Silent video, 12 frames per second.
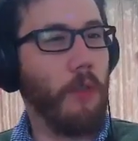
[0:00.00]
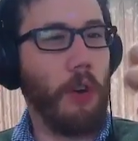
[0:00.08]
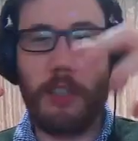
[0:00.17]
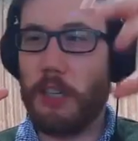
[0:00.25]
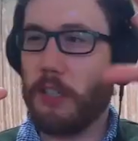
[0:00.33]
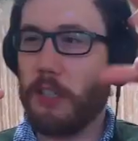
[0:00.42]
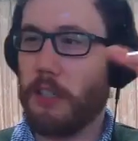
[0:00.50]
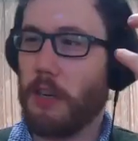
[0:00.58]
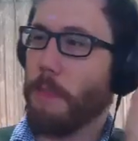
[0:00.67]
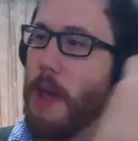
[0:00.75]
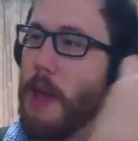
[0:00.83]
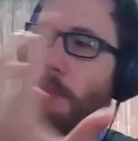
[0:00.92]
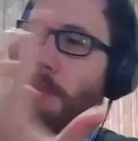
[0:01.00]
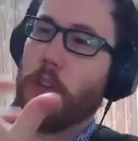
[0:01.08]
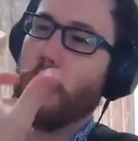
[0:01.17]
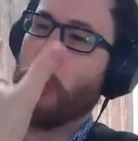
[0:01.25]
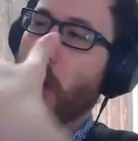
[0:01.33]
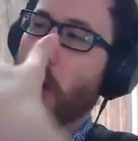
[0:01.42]
vertices to map
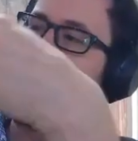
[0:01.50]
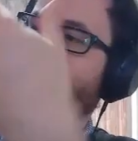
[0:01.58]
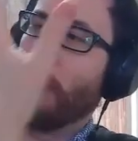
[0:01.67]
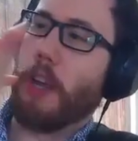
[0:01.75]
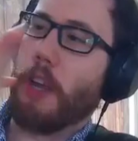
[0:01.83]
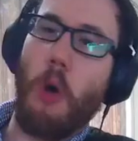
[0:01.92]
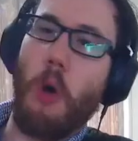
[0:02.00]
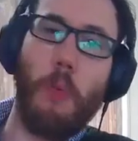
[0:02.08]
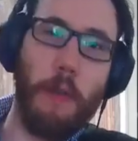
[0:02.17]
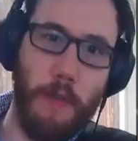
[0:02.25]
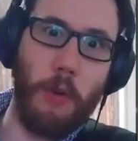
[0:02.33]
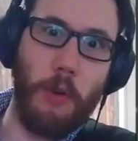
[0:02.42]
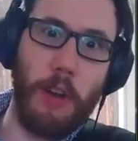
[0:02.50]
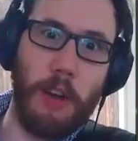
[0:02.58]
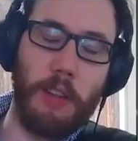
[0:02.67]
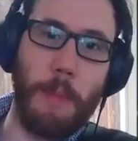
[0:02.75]
the geometry? And oh, we found it.